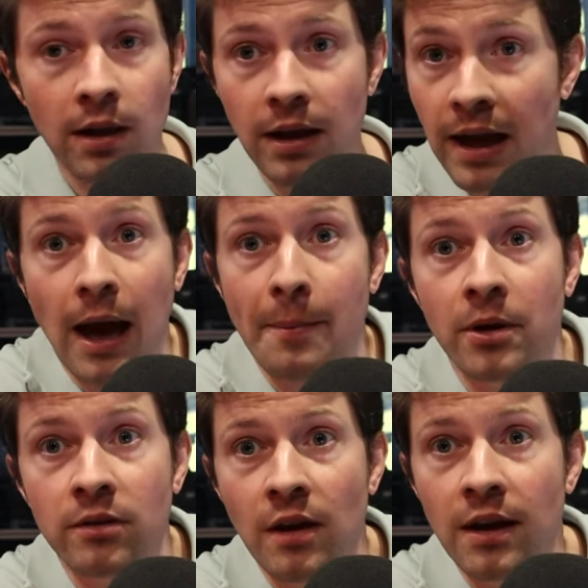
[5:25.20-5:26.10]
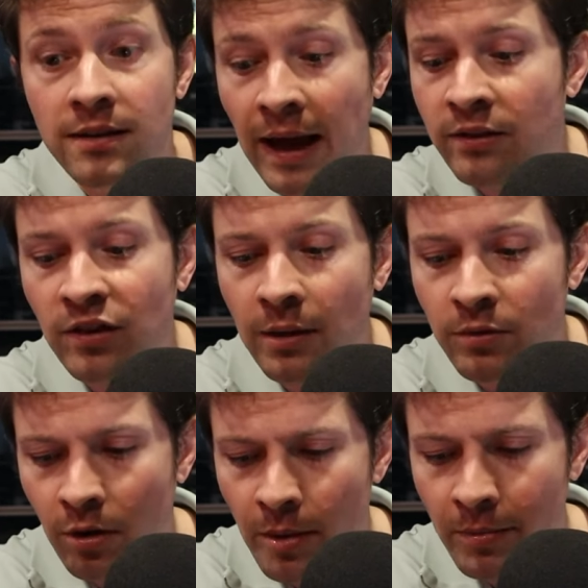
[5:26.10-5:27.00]
It happens. Dan James,
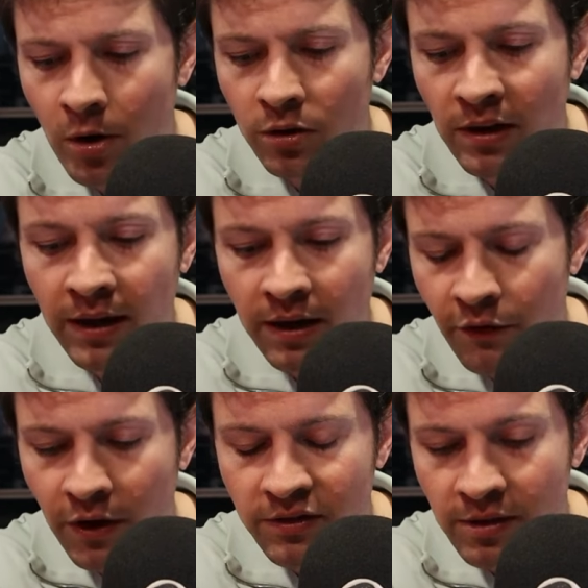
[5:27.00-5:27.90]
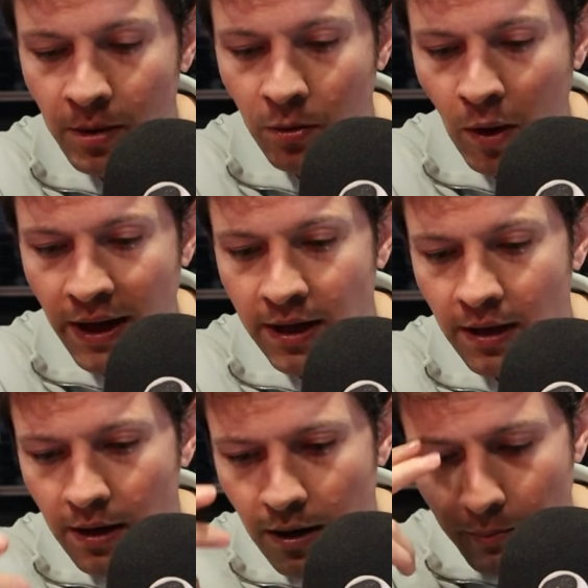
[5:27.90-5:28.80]
I remember, got done in a very similar way
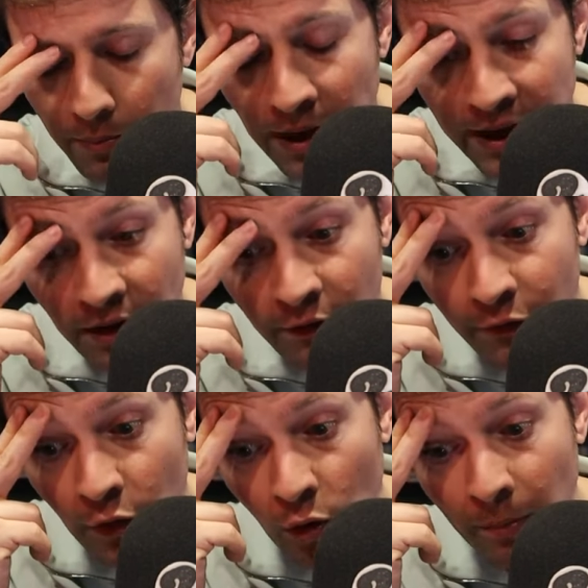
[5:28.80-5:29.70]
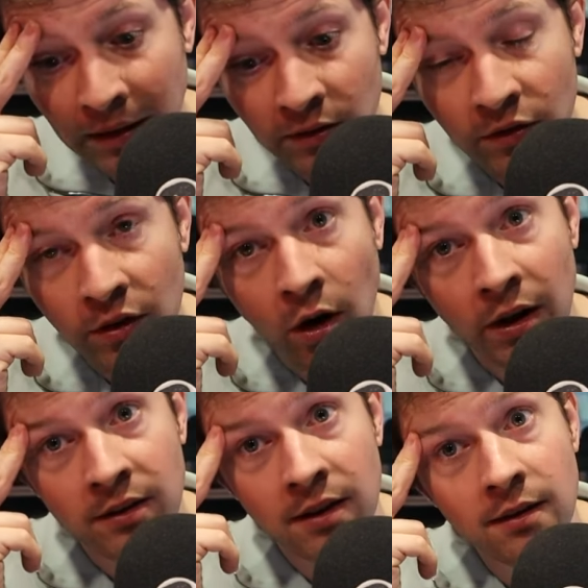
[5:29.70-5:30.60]
playing for Manchester
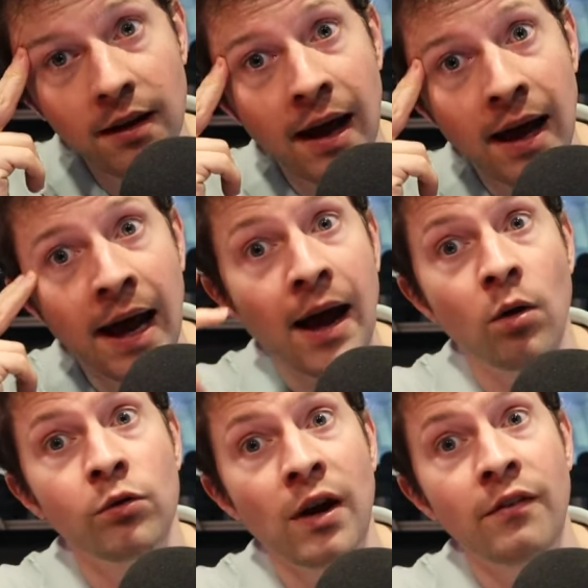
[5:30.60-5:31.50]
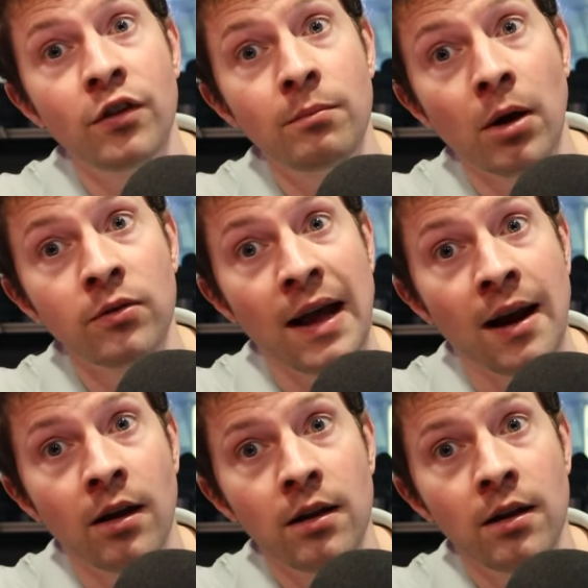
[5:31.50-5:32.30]
United at Old Trafford, Mo Salah.